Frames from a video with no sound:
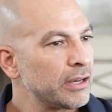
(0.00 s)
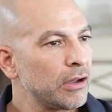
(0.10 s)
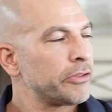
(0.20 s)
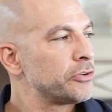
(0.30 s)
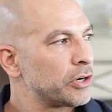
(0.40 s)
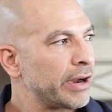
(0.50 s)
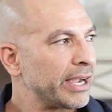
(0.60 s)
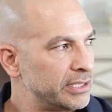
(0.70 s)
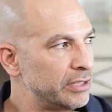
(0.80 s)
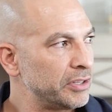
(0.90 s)
and others are
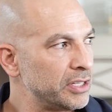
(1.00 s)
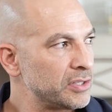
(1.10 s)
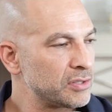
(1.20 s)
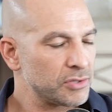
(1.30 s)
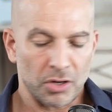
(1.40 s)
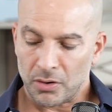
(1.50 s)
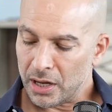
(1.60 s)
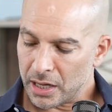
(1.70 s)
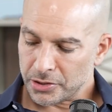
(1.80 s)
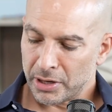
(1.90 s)
activities. So
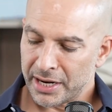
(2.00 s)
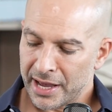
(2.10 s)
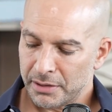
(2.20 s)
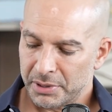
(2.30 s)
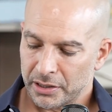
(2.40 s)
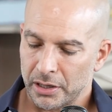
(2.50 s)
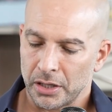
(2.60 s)
I'll try to add a bit of